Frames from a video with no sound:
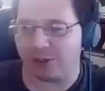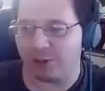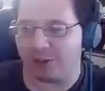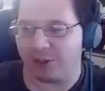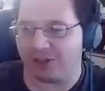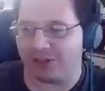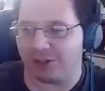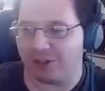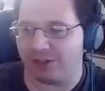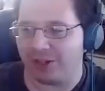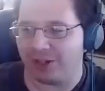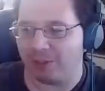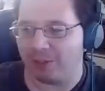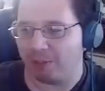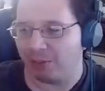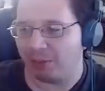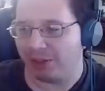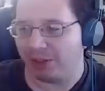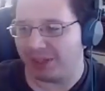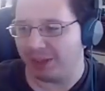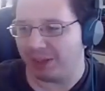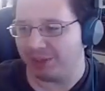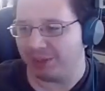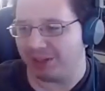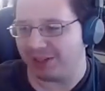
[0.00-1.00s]
when you didn't put
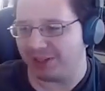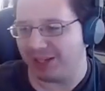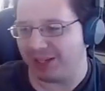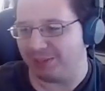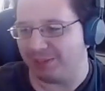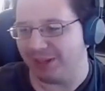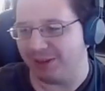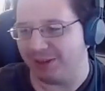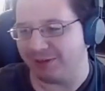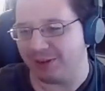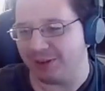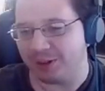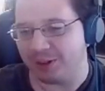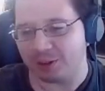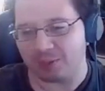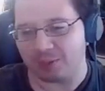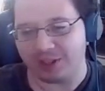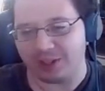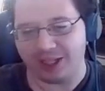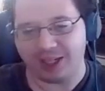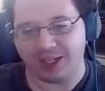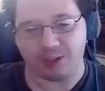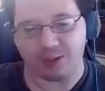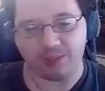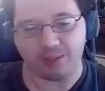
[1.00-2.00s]
them to sleep in the first
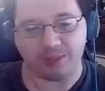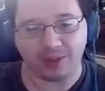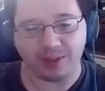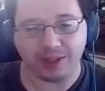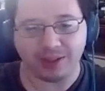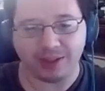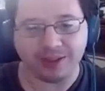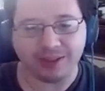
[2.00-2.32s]
place, but